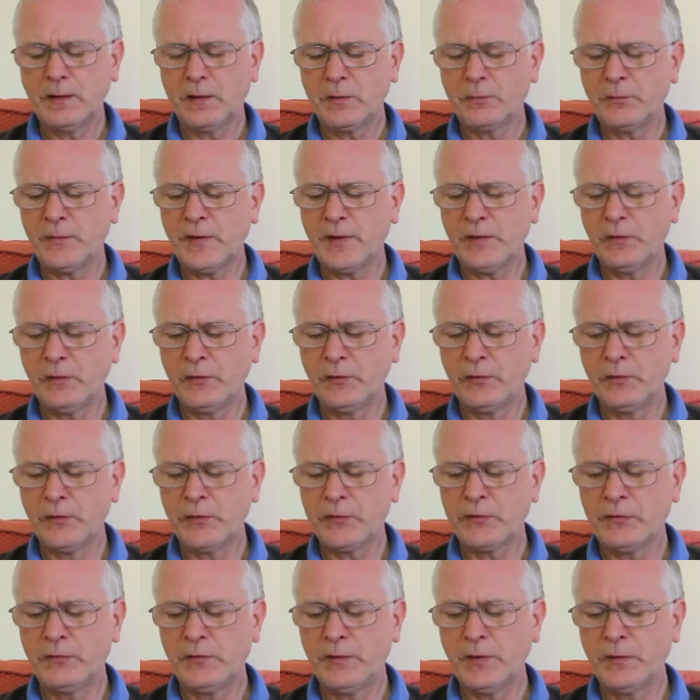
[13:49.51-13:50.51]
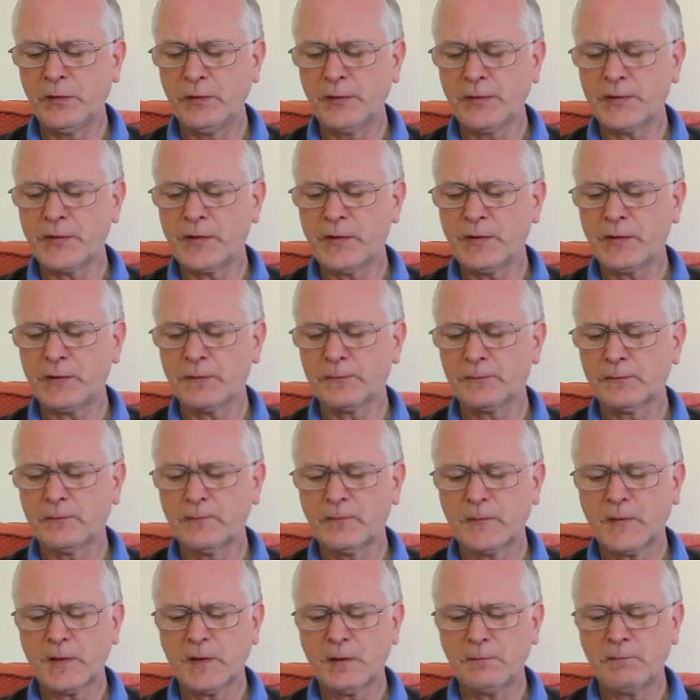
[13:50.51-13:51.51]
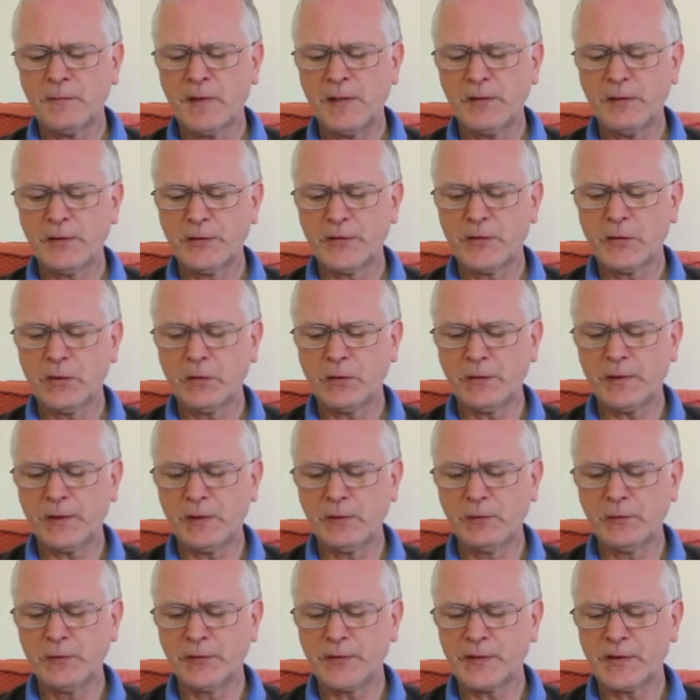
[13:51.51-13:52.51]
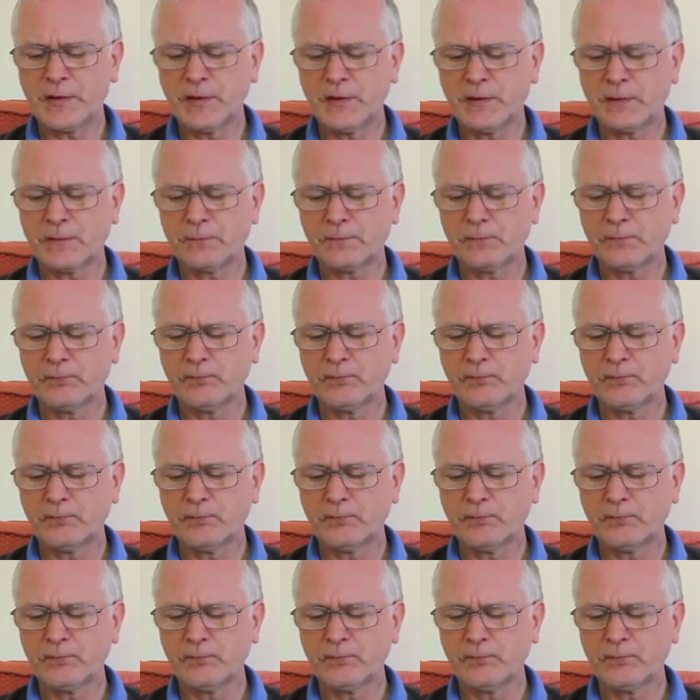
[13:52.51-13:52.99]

men on ordinary horses, men on talking horses,